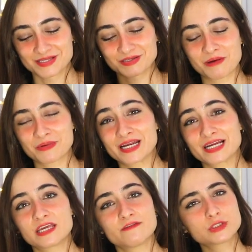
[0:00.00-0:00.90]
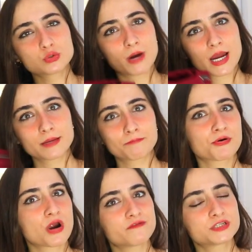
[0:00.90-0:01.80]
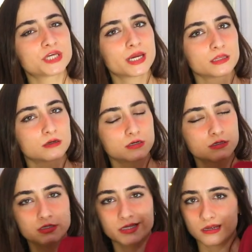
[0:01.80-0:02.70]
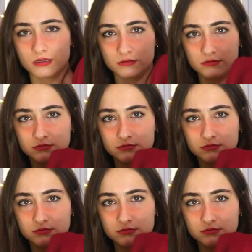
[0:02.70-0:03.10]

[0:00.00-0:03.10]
So I'm gonna give it to my private tailor, Yael